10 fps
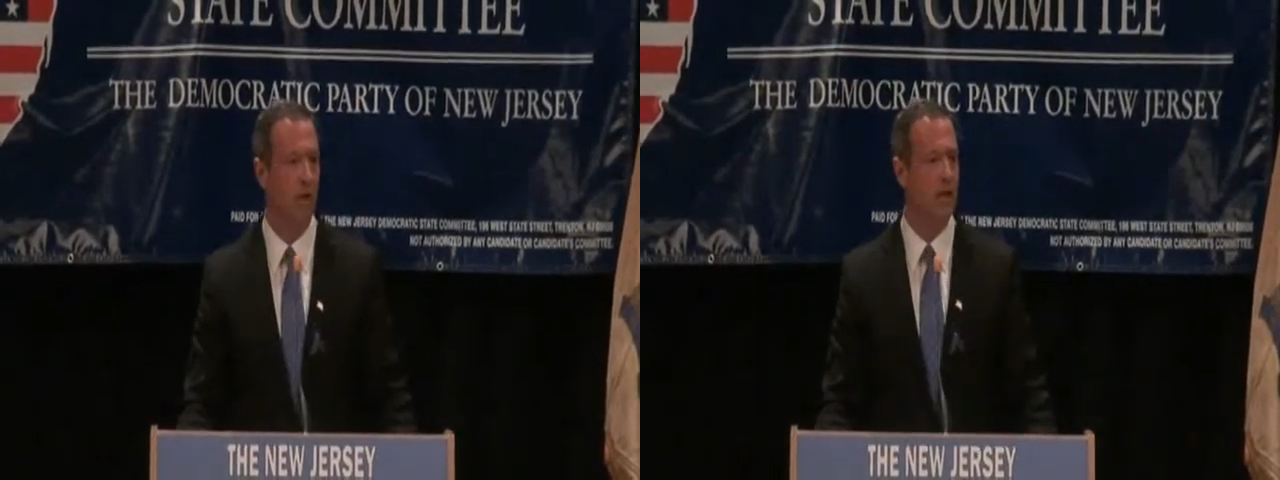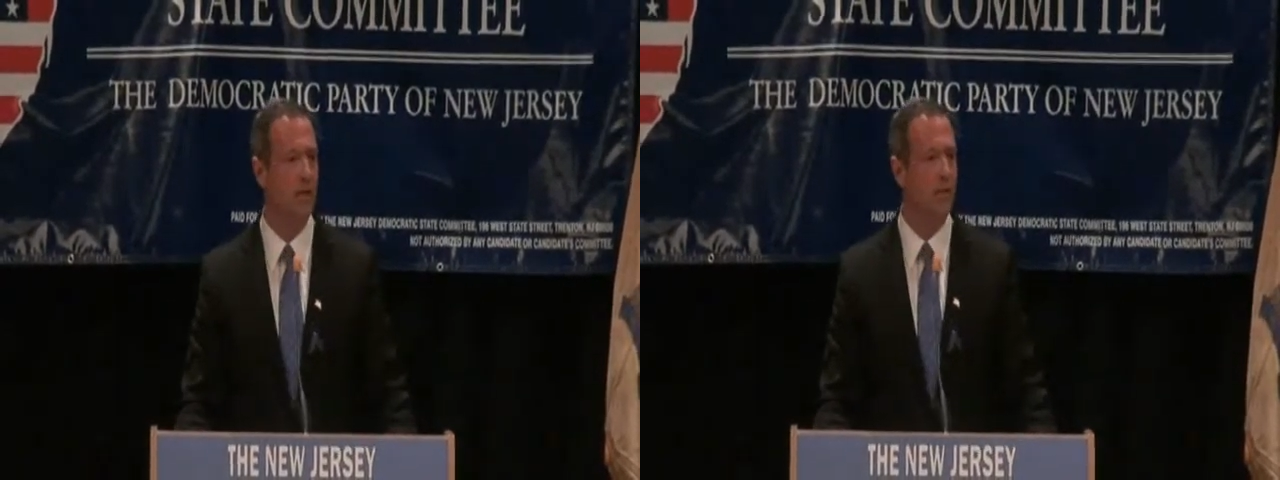
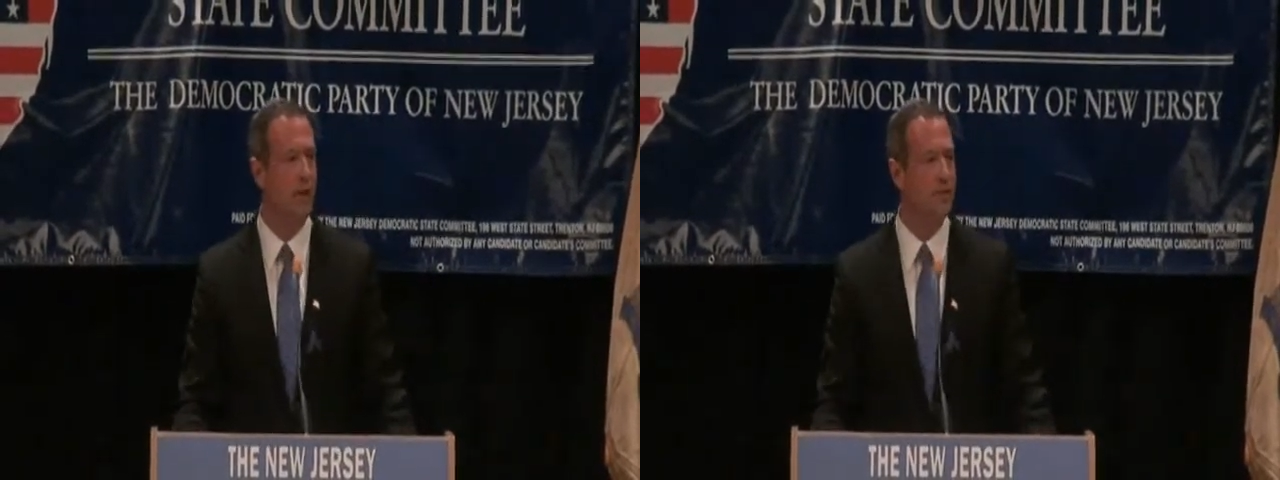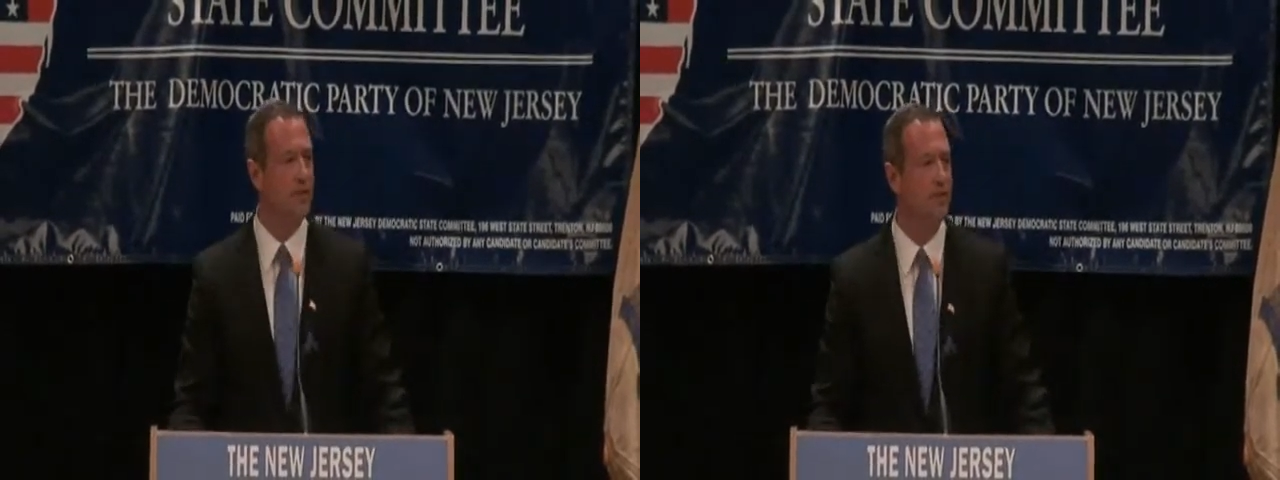and to
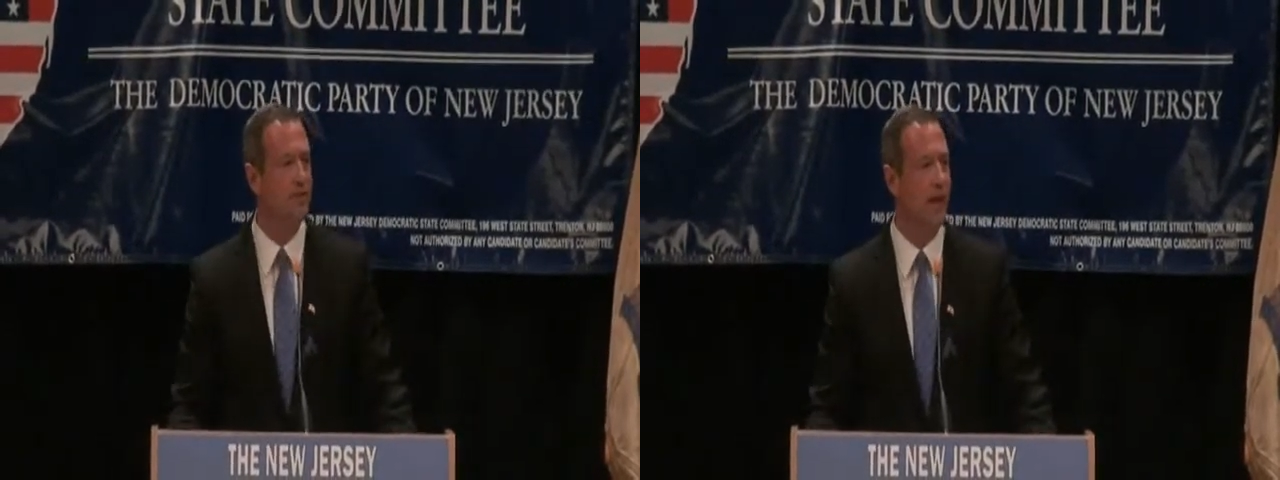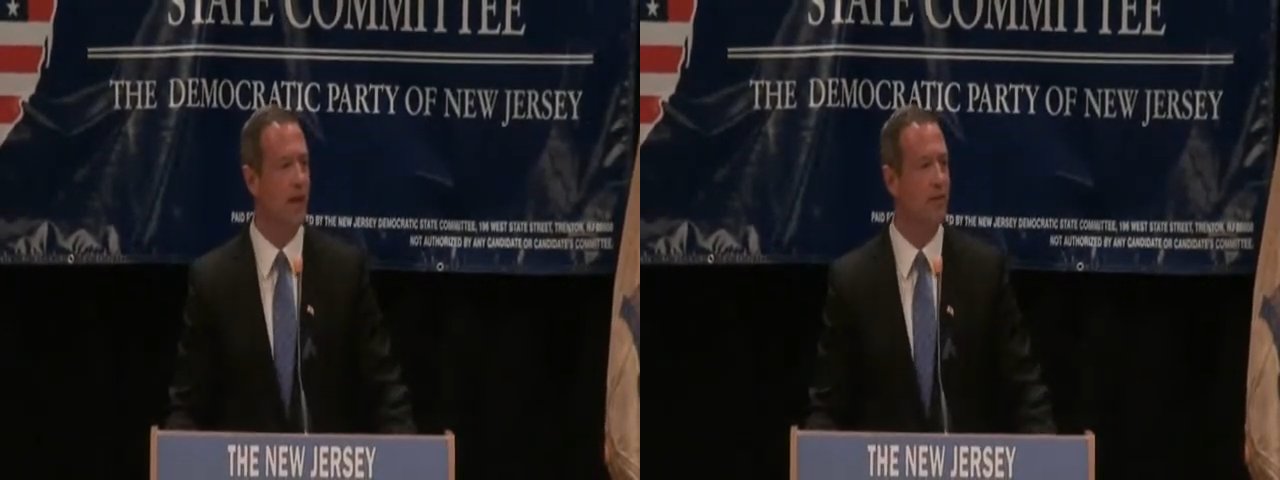face the
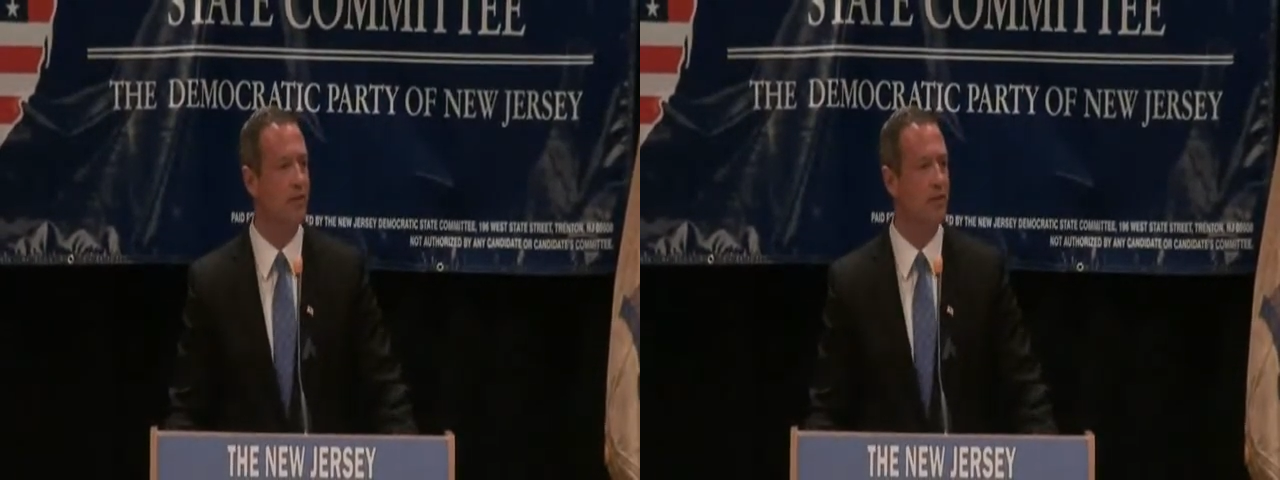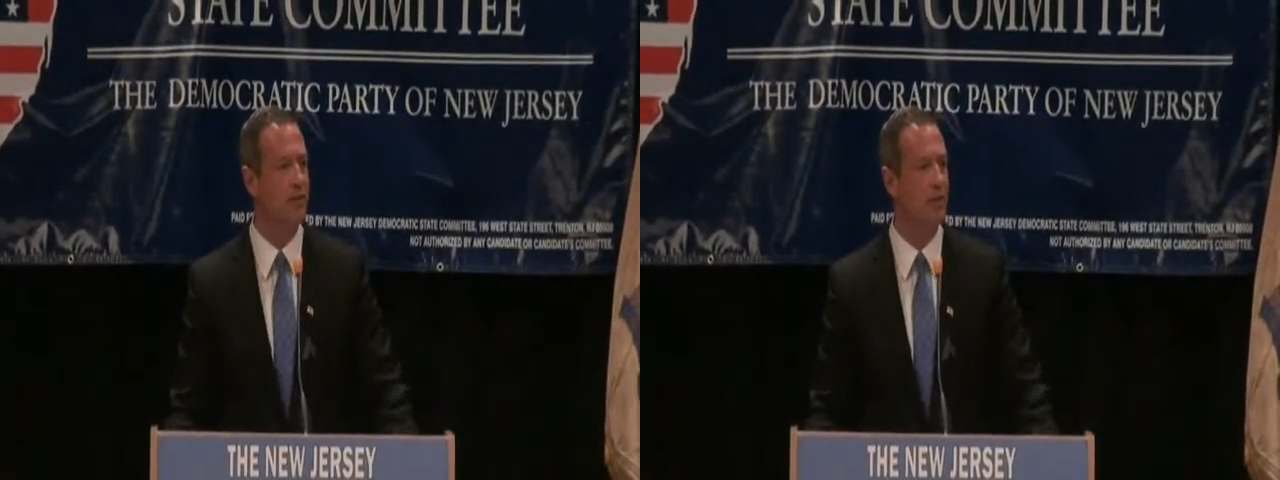
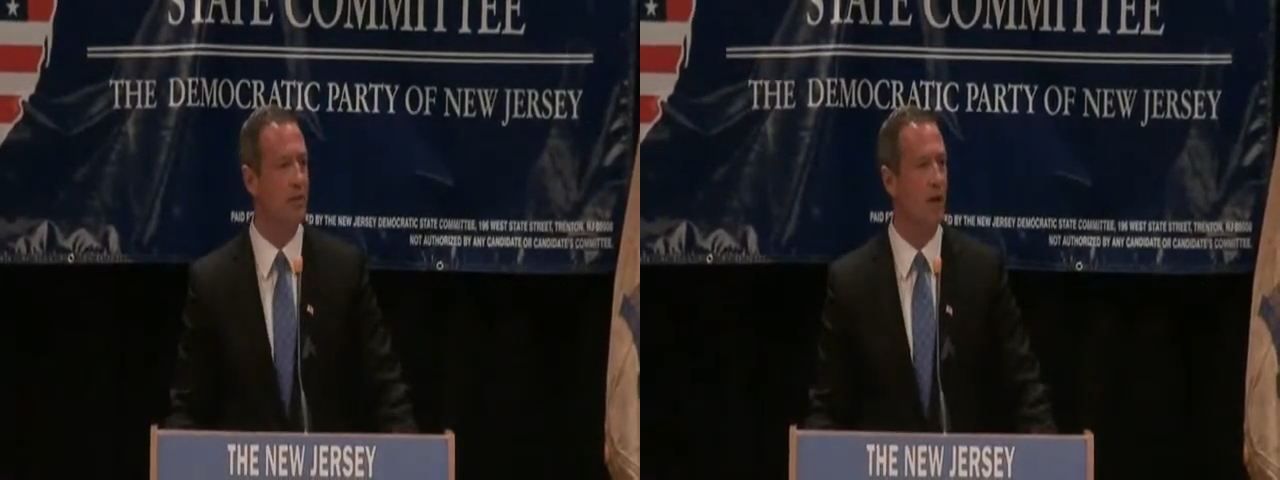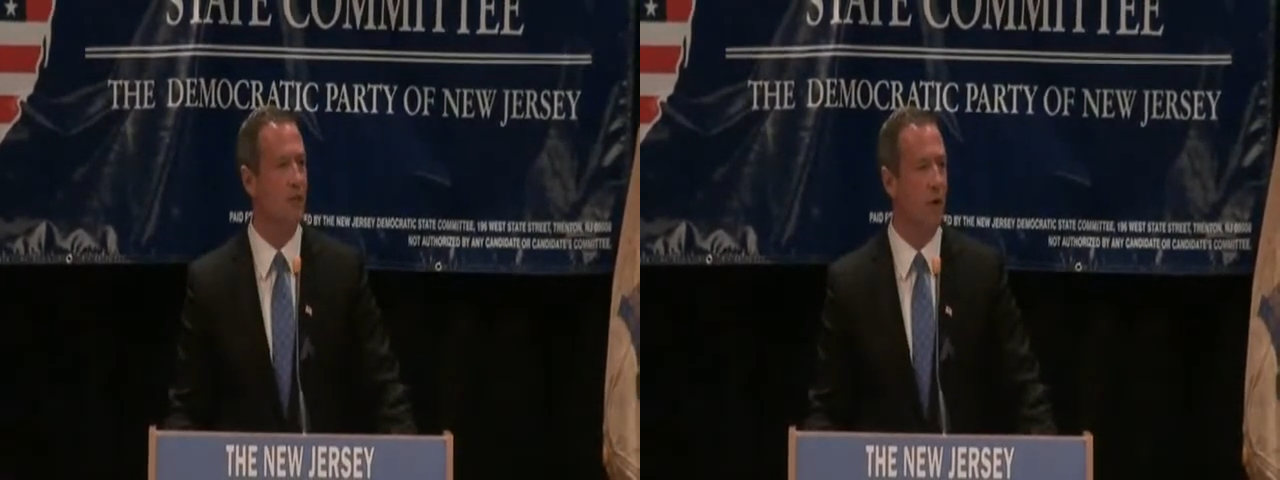challenges
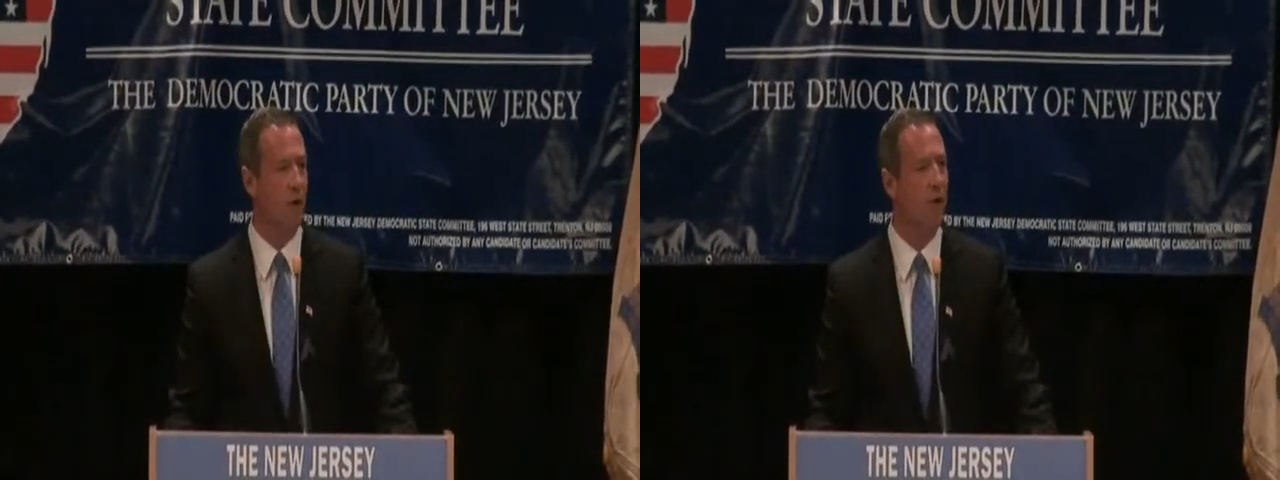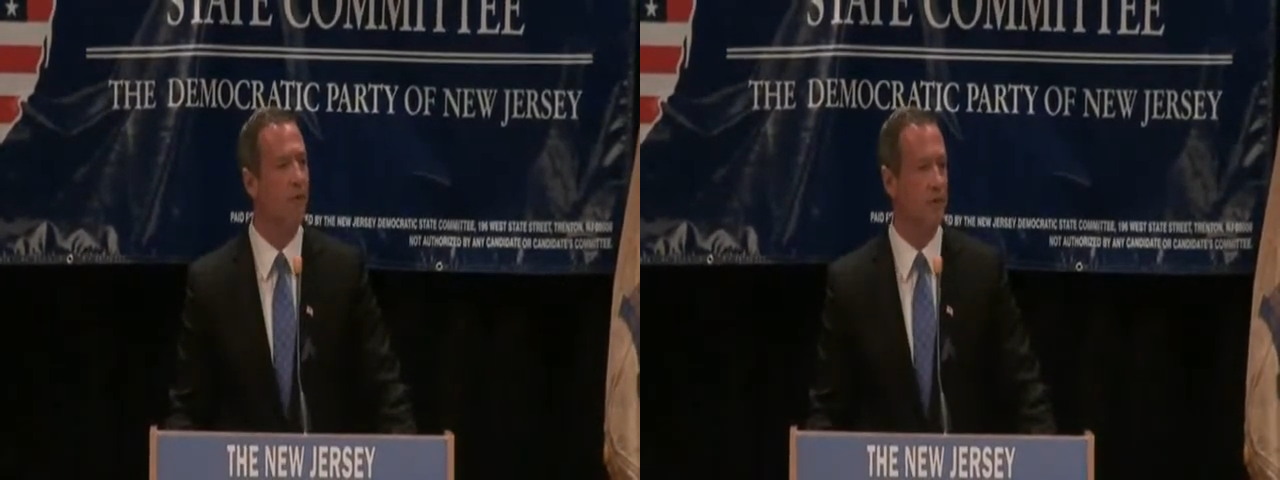of
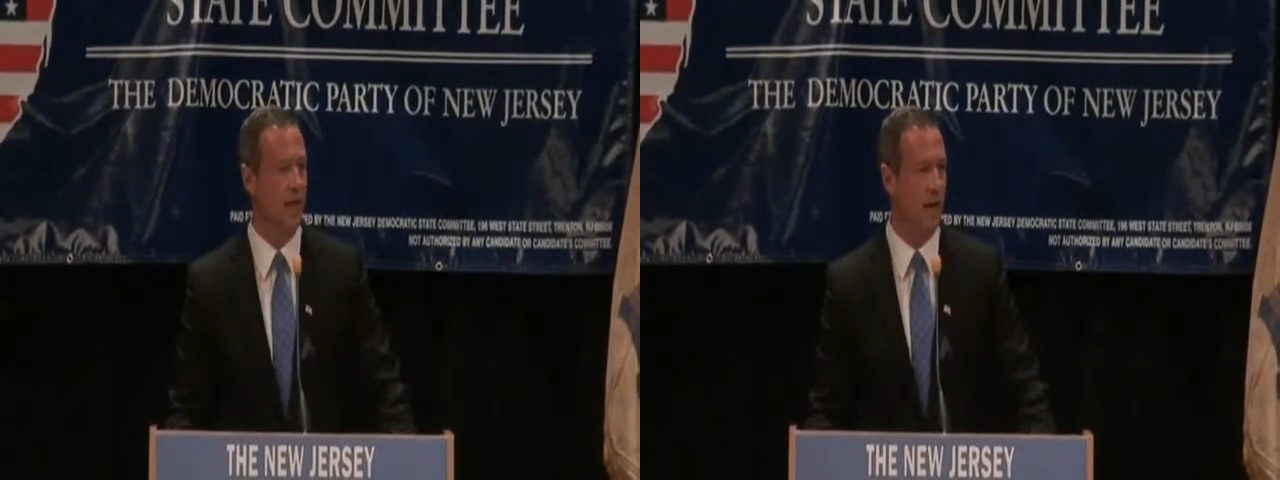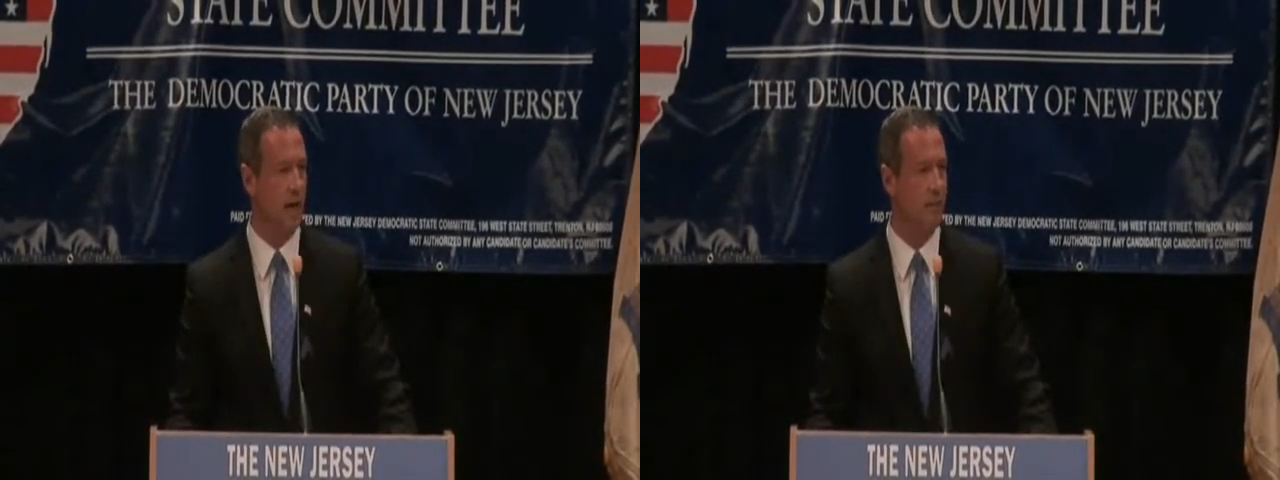our own
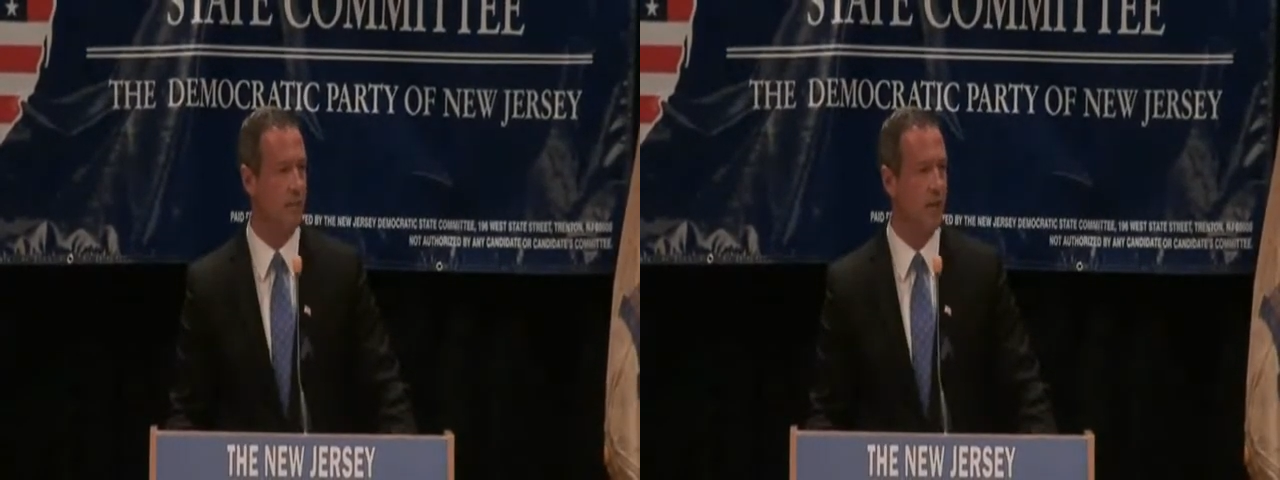day.